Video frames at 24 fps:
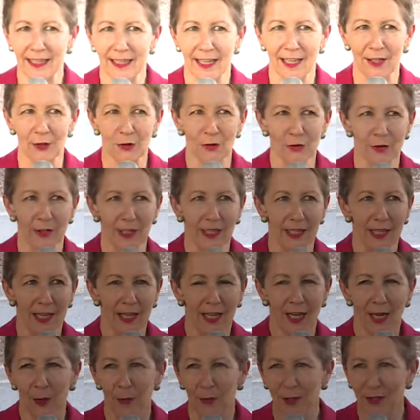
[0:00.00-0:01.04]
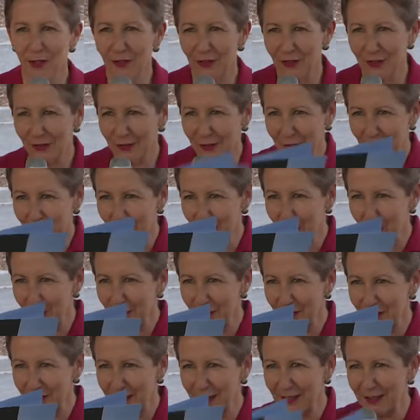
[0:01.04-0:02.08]
country. I want to just
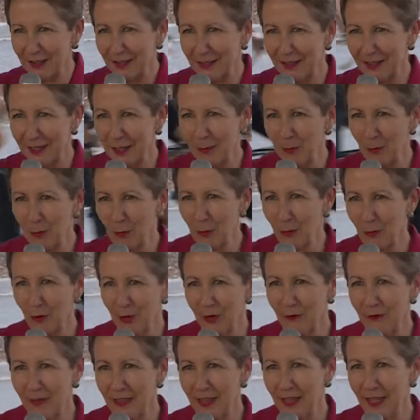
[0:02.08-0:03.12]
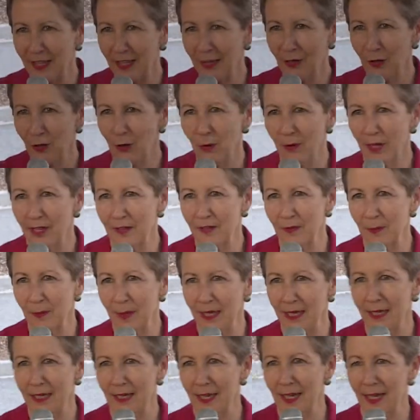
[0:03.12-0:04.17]
acknowledge Senator Claire Moore over there, who has
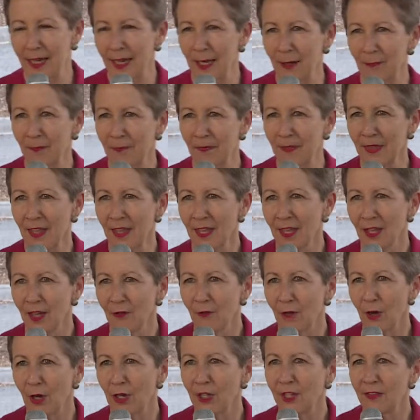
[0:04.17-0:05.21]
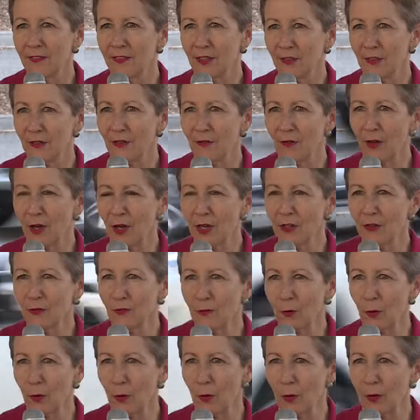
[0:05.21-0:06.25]
been fighting this fight
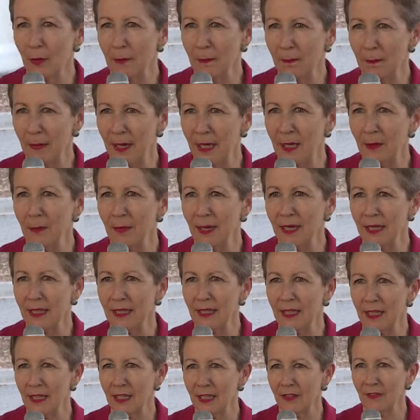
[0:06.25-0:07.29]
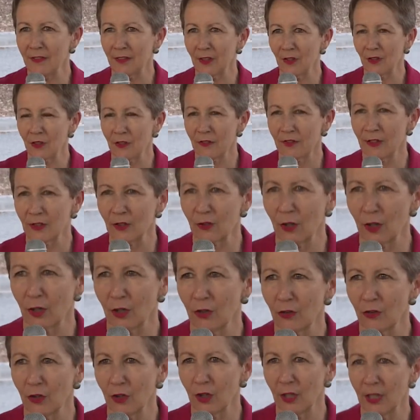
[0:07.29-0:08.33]
for many, many years, and just
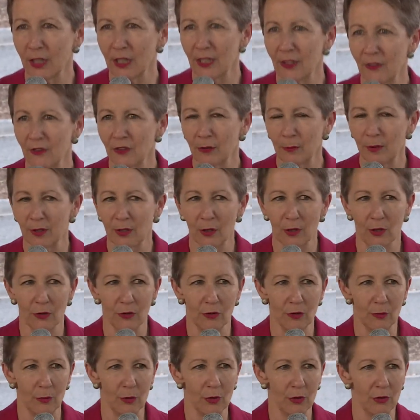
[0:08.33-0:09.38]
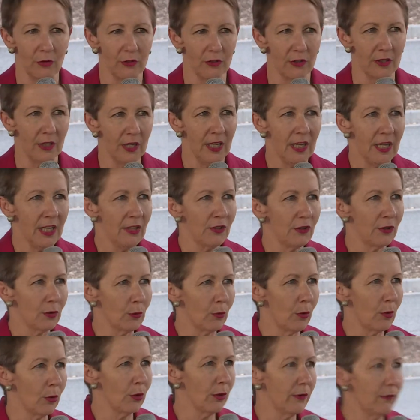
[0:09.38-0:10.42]
acknowledge her leadership and contribution to all